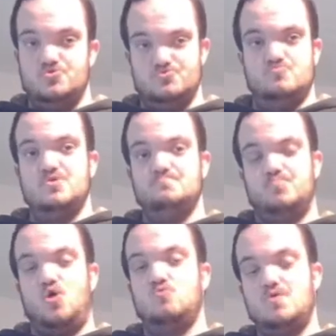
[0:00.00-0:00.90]
You
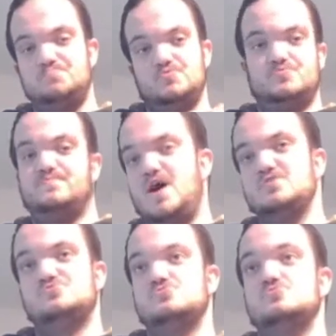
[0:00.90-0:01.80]
can blow up your
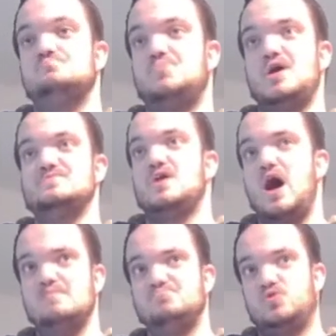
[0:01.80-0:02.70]
devices by
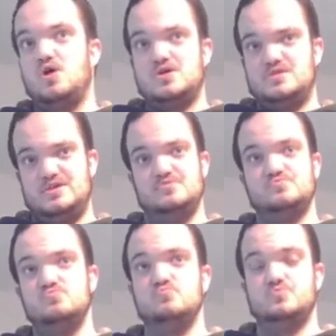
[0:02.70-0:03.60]
not plugging
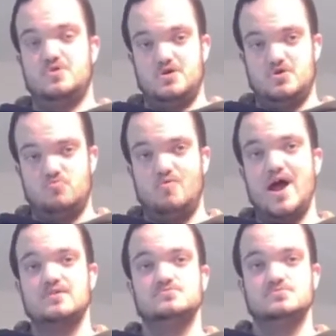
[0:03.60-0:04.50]
into a
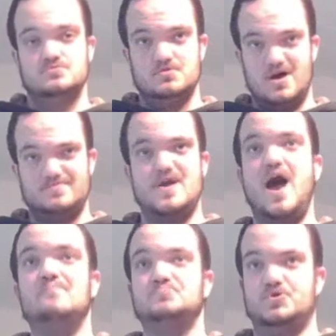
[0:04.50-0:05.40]
correct
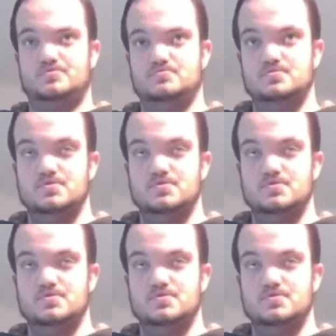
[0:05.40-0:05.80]
adapter.